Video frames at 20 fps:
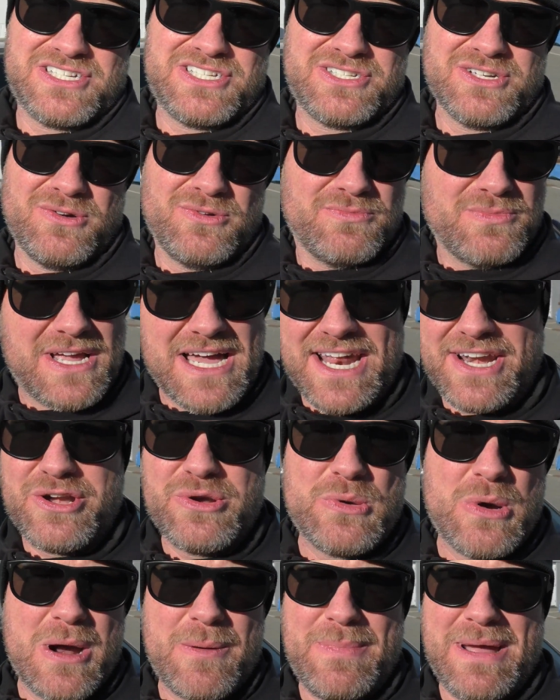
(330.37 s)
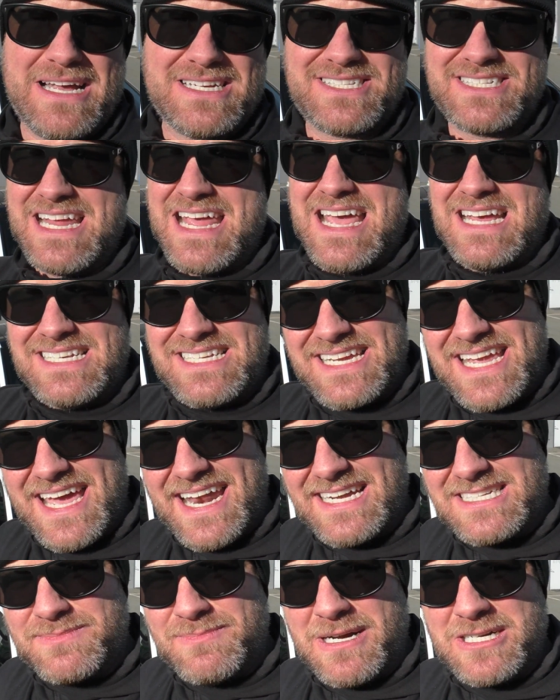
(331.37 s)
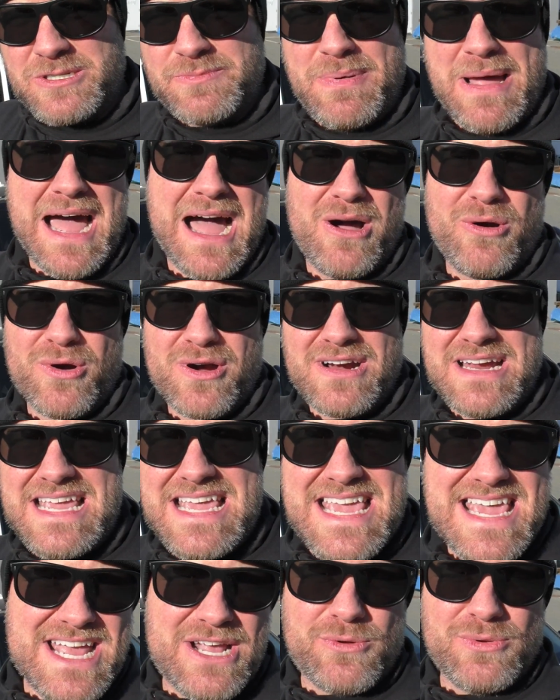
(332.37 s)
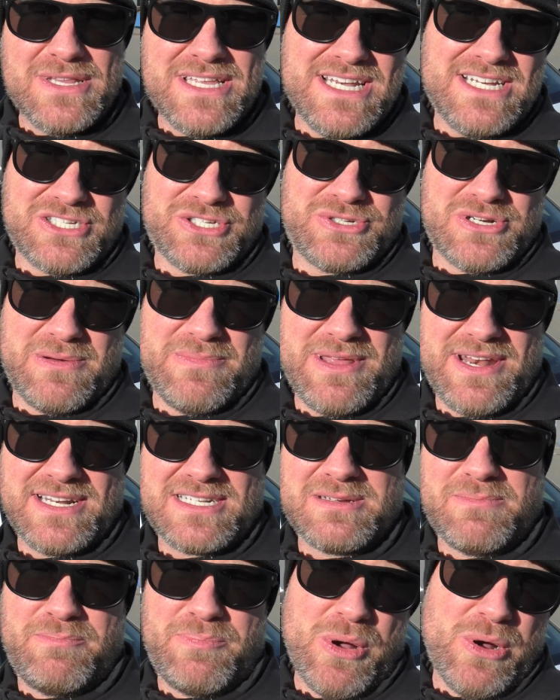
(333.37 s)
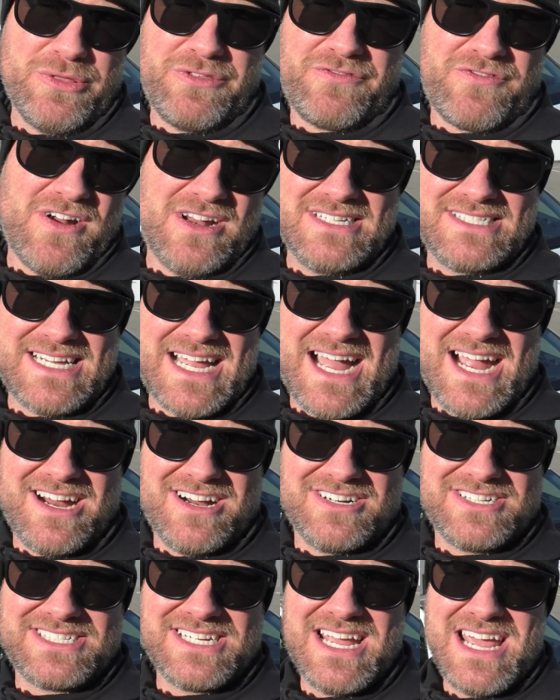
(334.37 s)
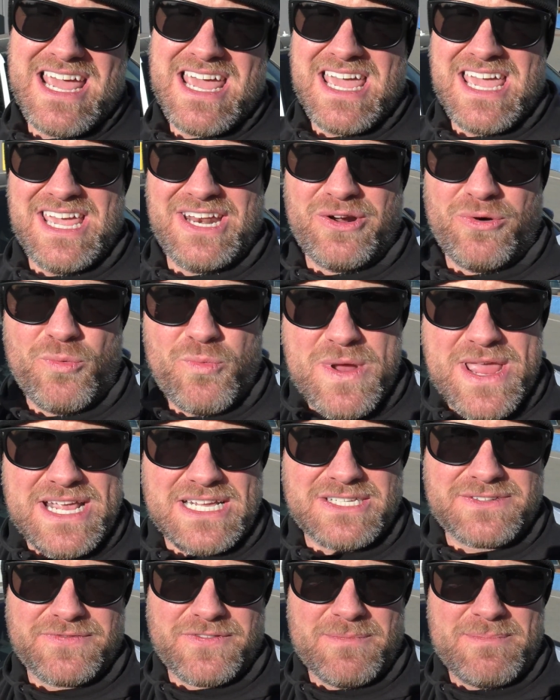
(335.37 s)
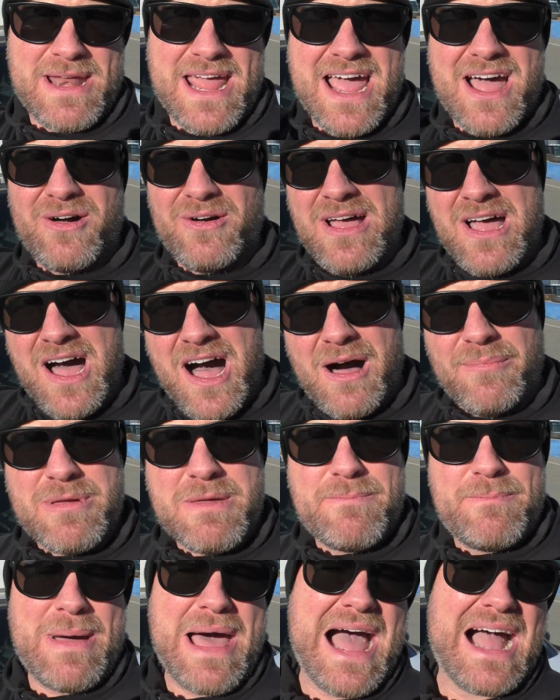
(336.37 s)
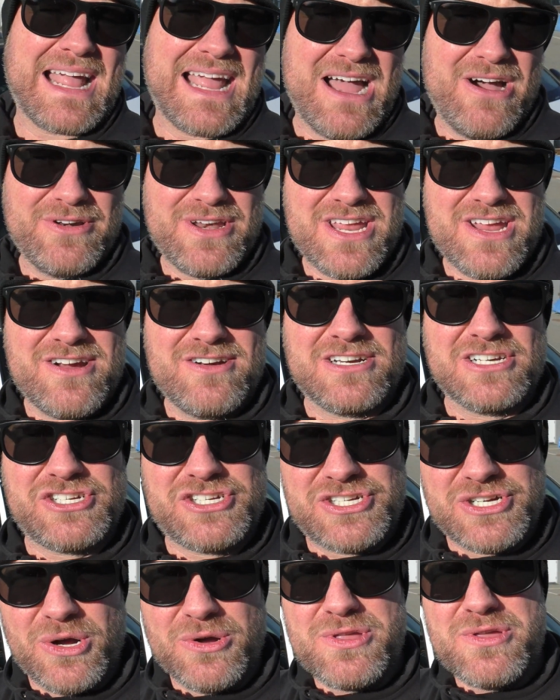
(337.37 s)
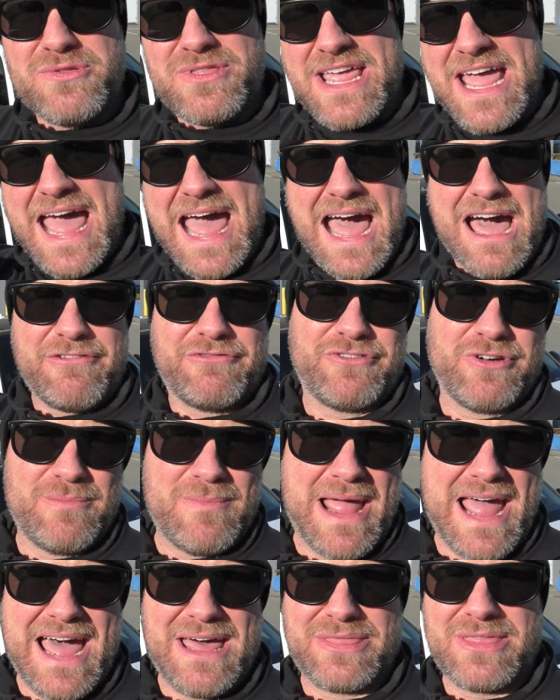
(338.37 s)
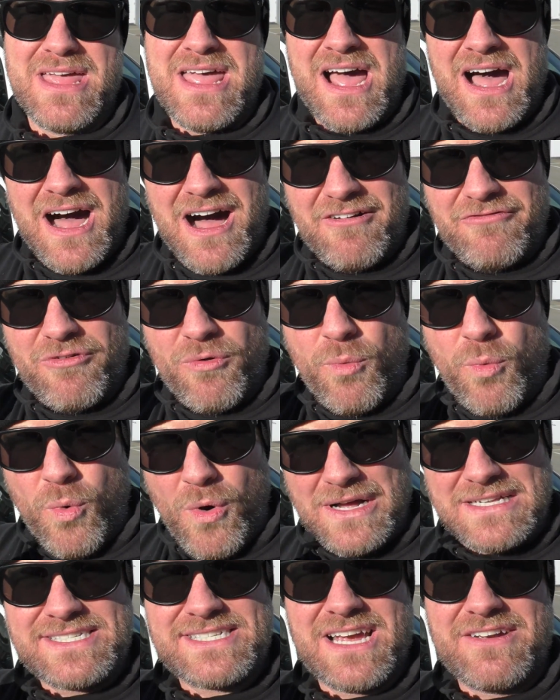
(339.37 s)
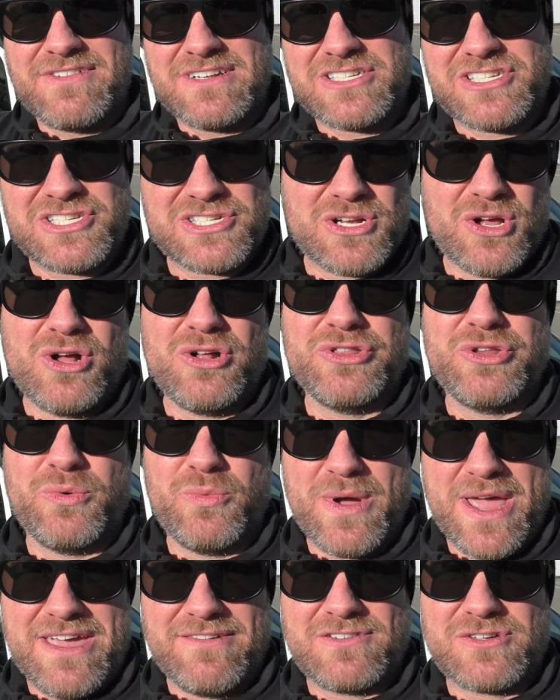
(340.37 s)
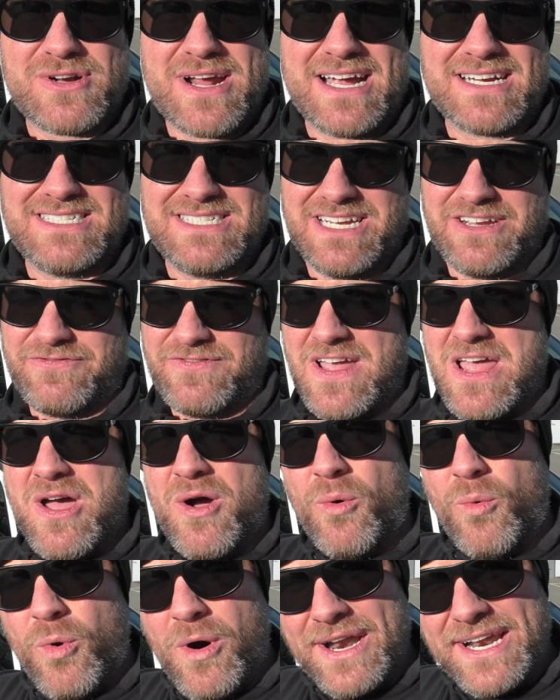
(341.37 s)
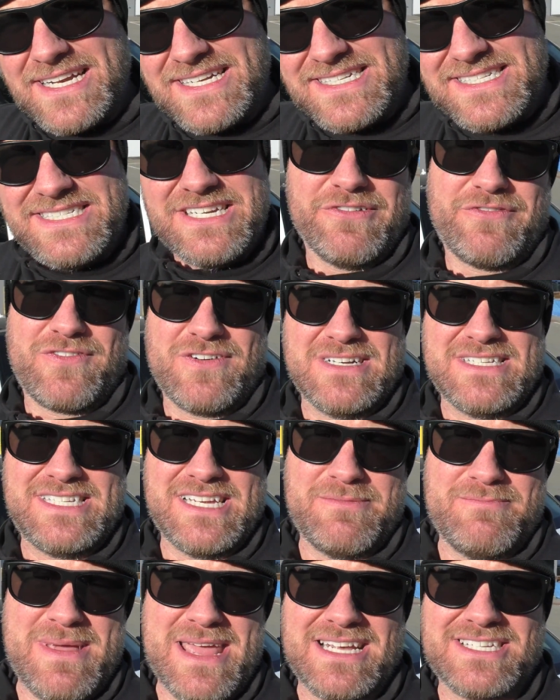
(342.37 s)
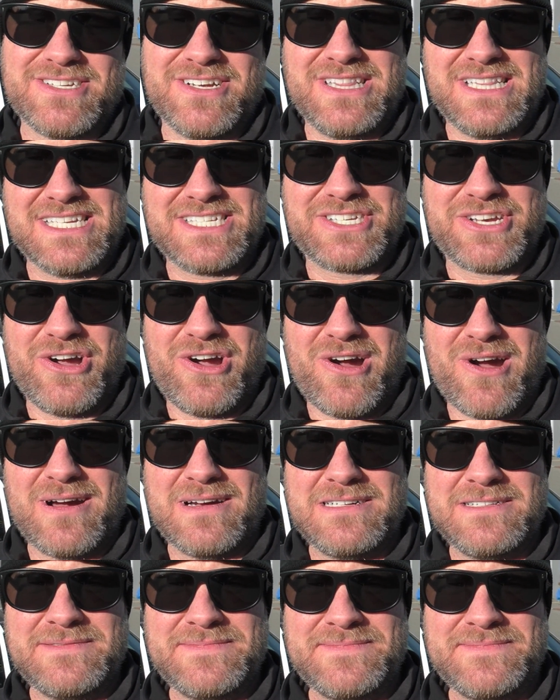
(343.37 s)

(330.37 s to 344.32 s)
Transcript: So we gotta do our best to get as much power equally distributed to both front tires. In a week's from now, I'll be back out here to show you the aftermath of once I've installed the Wavetrac diff, what a difference it makes on this car.